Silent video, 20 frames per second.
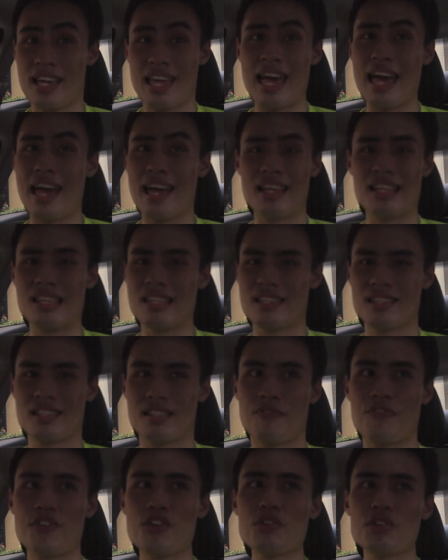and
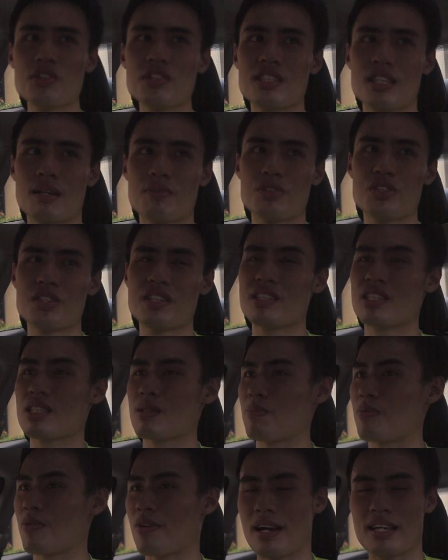the fuel consumption is
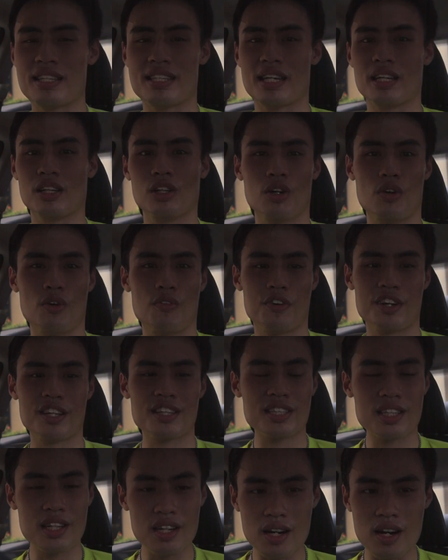surprisingly low for
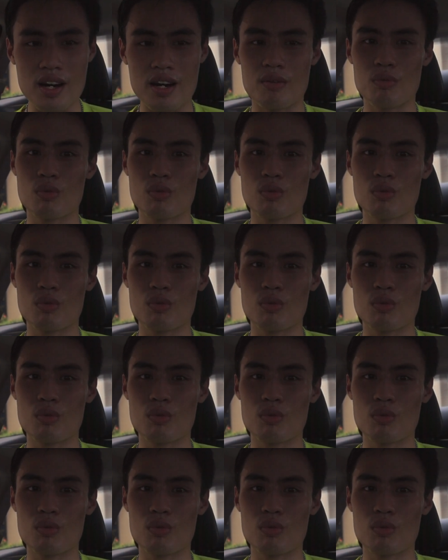this car,